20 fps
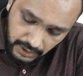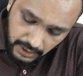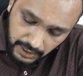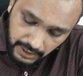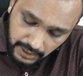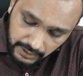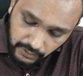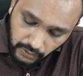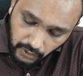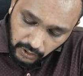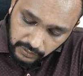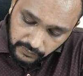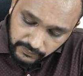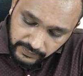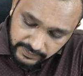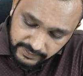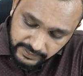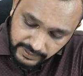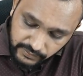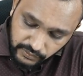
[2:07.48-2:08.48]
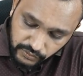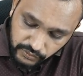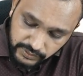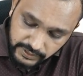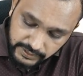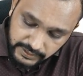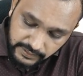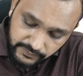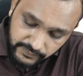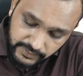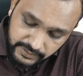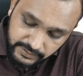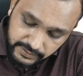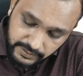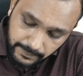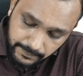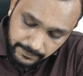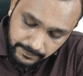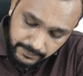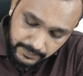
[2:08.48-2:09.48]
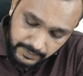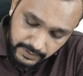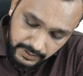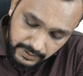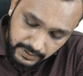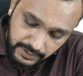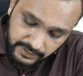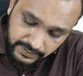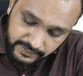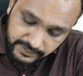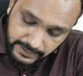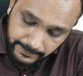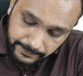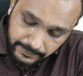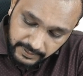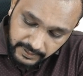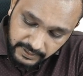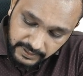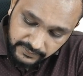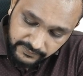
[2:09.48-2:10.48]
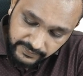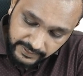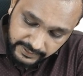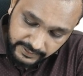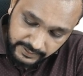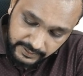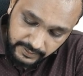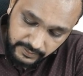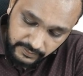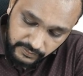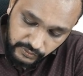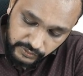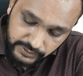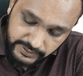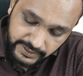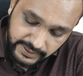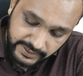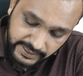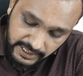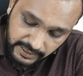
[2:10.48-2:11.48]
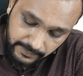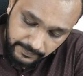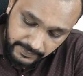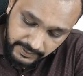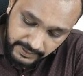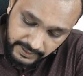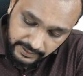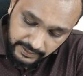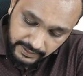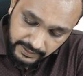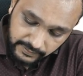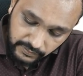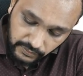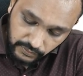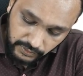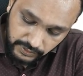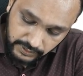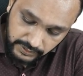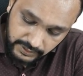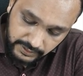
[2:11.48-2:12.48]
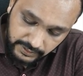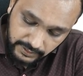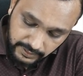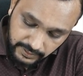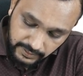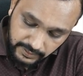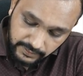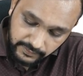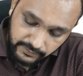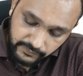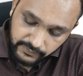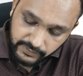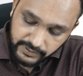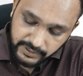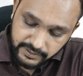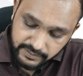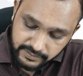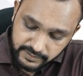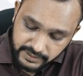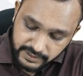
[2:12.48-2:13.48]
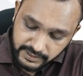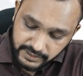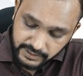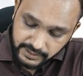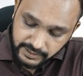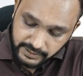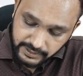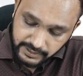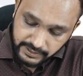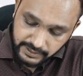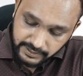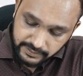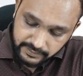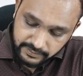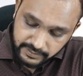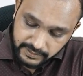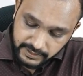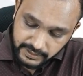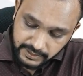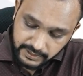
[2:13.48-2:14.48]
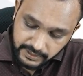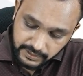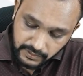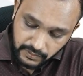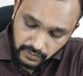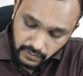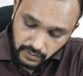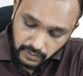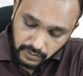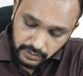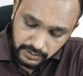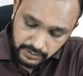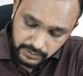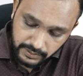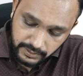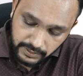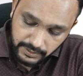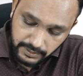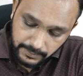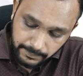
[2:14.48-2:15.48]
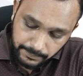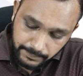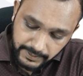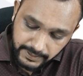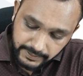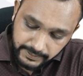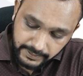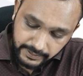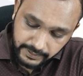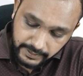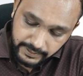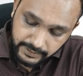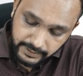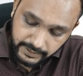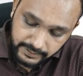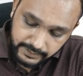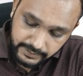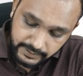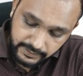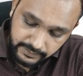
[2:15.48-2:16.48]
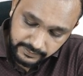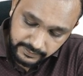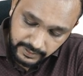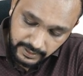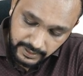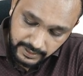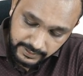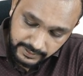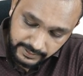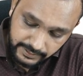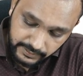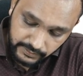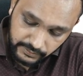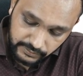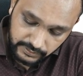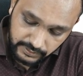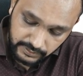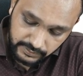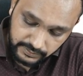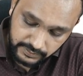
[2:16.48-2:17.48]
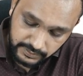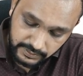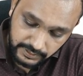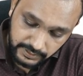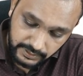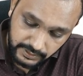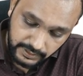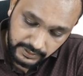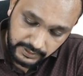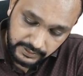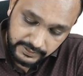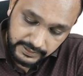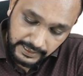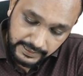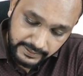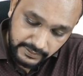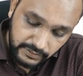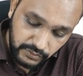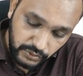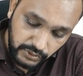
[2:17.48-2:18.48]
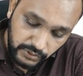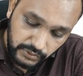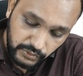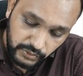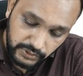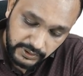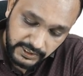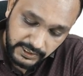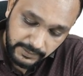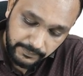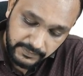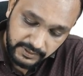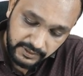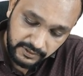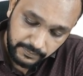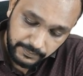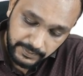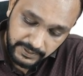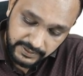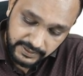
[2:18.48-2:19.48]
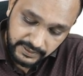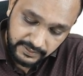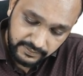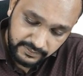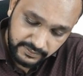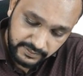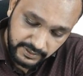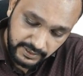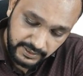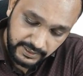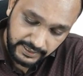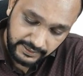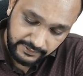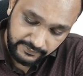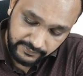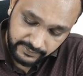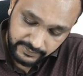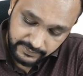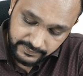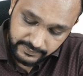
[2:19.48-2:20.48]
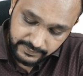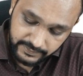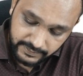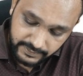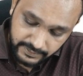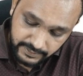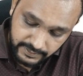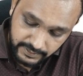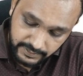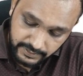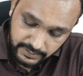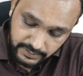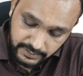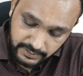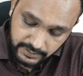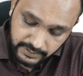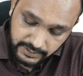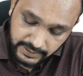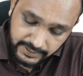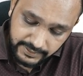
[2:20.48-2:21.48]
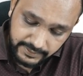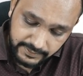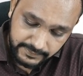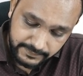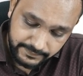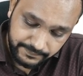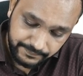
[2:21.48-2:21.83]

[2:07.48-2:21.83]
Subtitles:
are always associated with some septal defect. So there can be an associated VSD, ASD or patent ductus arteriosus that is going to keep these patients alive, right?